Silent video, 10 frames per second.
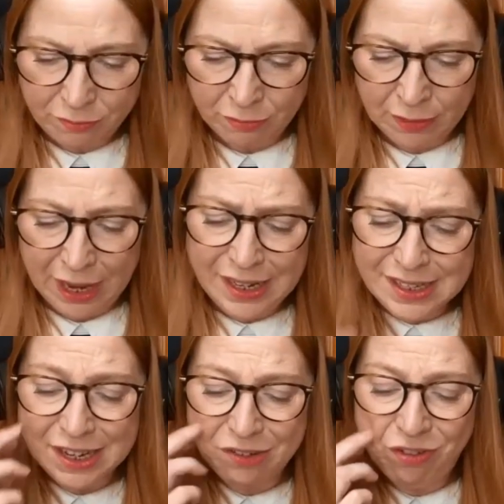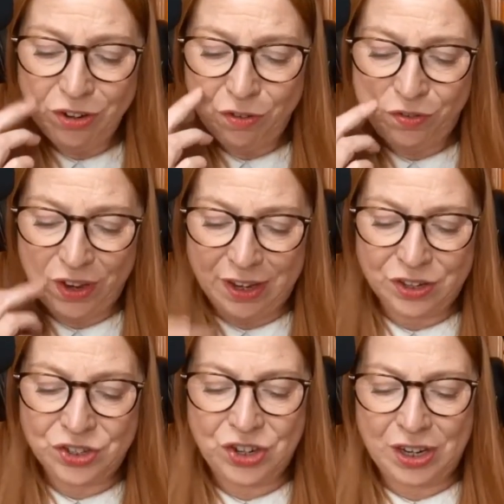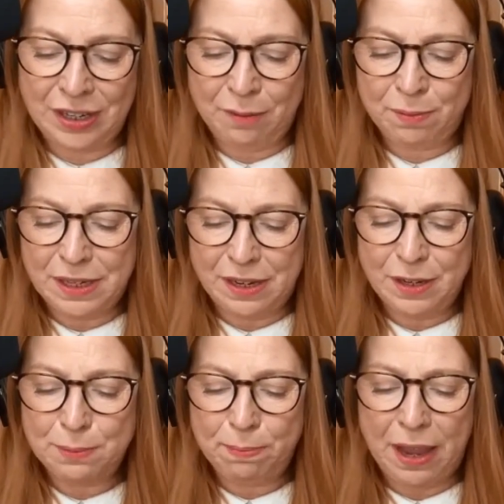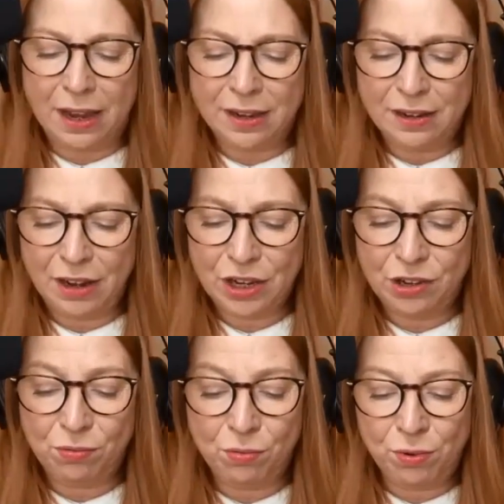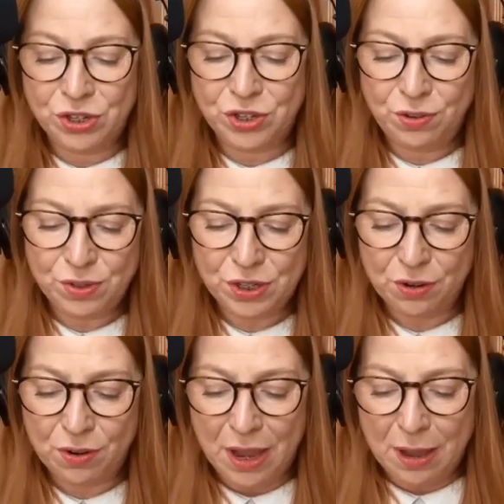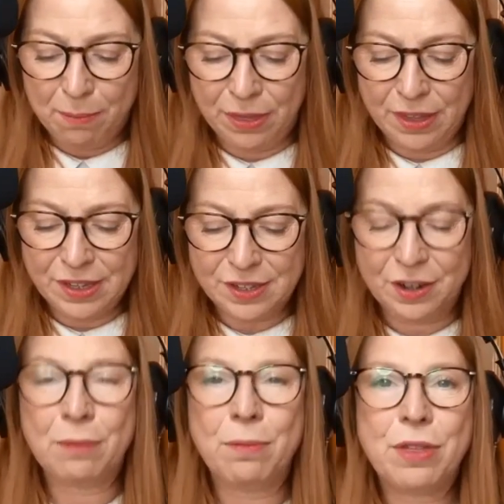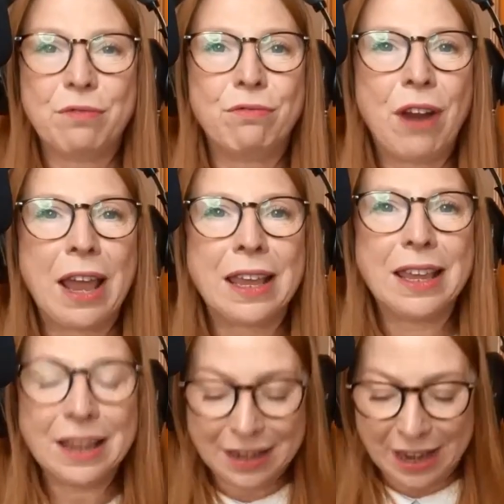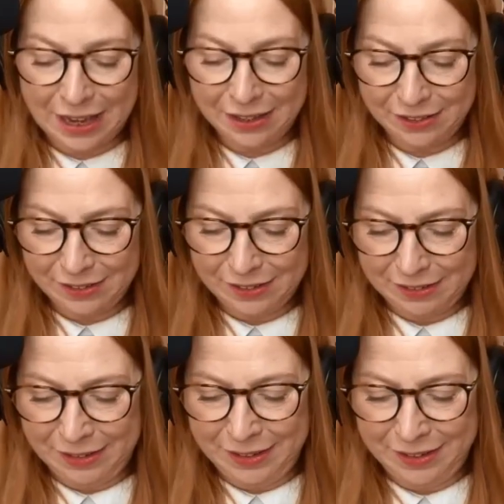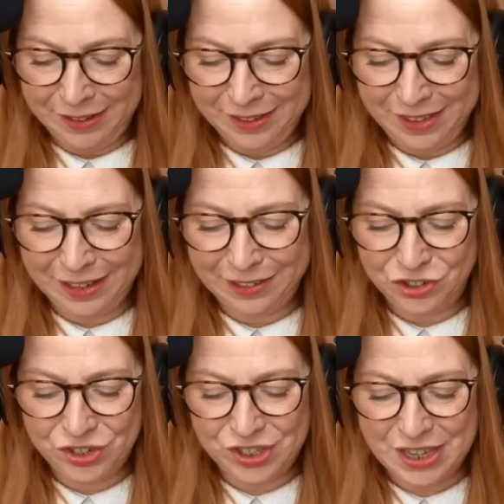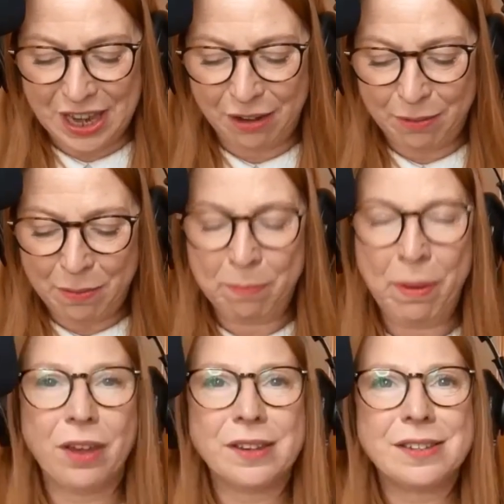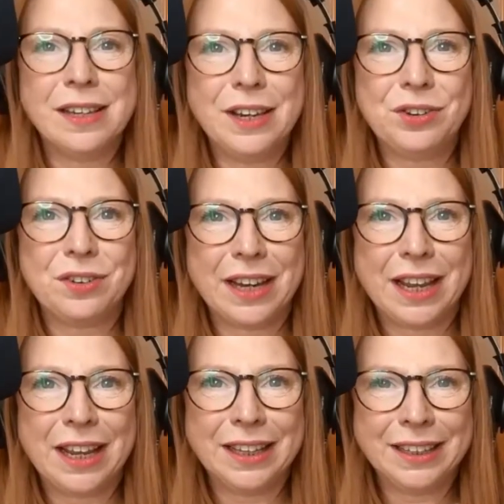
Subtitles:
18, run your fingers gently up and down his back, like you always used to, but this time with a raggy nail. That'll just tear him apart, literally.